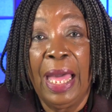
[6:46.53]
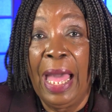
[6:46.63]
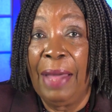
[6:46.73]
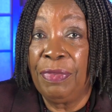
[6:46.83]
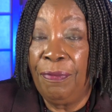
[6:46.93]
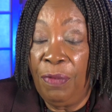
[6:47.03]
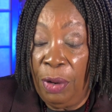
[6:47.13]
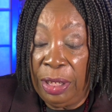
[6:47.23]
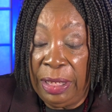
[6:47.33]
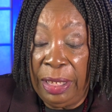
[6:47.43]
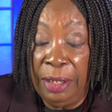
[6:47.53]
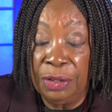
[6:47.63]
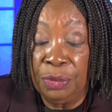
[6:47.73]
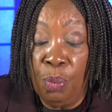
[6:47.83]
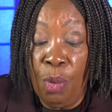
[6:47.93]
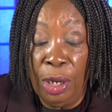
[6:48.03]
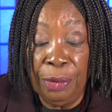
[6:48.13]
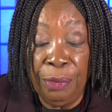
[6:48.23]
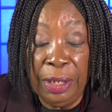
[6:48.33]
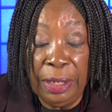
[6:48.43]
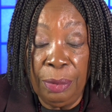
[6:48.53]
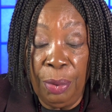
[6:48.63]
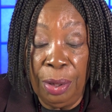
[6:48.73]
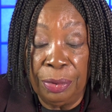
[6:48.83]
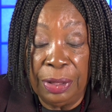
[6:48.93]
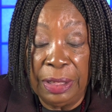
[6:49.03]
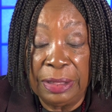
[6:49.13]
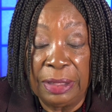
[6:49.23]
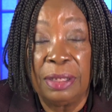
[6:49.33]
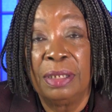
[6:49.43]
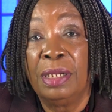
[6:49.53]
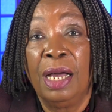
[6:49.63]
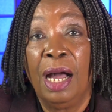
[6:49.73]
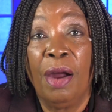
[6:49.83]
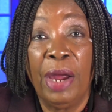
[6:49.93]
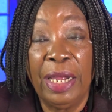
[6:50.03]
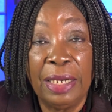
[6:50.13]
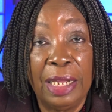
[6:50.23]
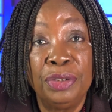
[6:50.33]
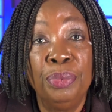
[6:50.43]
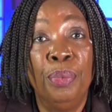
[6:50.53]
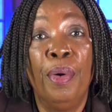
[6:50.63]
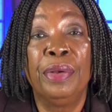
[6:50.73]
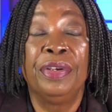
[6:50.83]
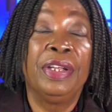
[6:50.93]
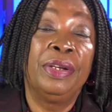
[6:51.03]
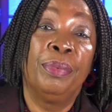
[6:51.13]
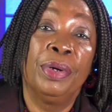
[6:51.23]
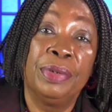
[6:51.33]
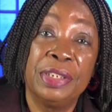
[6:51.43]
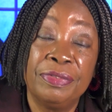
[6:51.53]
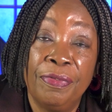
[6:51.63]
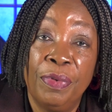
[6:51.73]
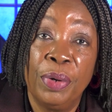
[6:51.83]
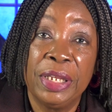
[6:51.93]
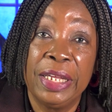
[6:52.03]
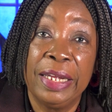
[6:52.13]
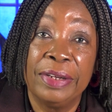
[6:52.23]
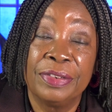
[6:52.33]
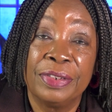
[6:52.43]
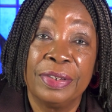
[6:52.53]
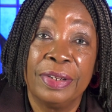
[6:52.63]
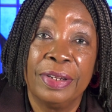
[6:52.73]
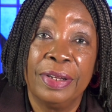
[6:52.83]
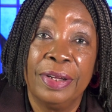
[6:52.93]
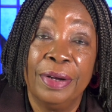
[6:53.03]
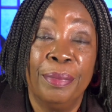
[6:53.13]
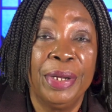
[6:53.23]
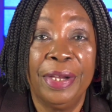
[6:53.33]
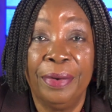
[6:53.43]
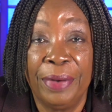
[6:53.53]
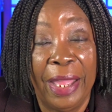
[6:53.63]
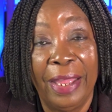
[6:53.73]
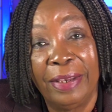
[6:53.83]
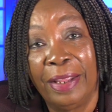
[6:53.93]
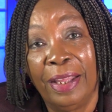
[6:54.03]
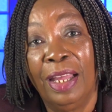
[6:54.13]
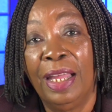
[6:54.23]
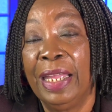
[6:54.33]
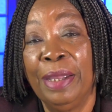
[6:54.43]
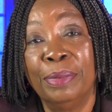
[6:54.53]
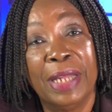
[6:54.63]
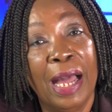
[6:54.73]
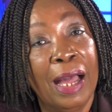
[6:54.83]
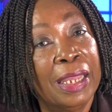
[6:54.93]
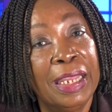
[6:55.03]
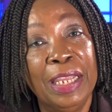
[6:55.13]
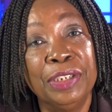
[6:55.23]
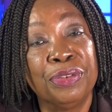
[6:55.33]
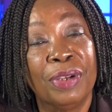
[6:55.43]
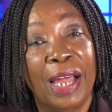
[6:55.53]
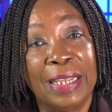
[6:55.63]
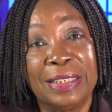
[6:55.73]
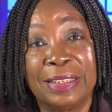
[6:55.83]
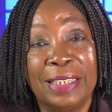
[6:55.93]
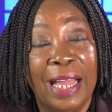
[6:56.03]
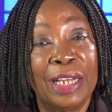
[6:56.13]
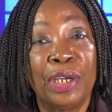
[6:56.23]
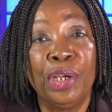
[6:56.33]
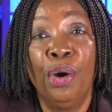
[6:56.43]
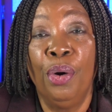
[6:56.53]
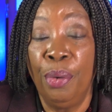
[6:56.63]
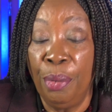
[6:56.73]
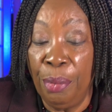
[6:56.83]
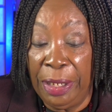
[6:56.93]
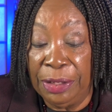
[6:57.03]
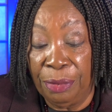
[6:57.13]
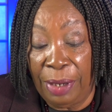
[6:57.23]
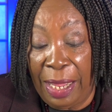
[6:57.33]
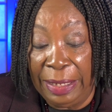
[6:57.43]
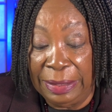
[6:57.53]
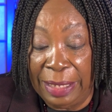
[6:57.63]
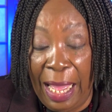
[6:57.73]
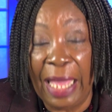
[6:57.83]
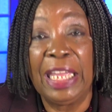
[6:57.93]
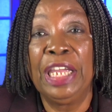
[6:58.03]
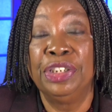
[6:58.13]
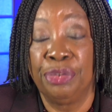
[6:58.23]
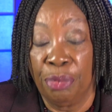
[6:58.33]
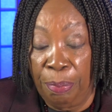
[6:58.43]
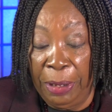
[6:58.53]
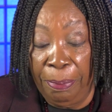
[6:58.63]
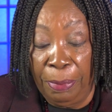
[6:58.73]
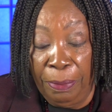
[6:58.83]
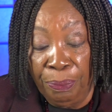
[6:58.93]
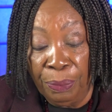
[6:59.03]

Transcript: After 40 years wandering in the wilderness. All right, class, who wandered in the wilderness for 40 years? We know that. It was our Israelites, our good old Israelites, our Israel people.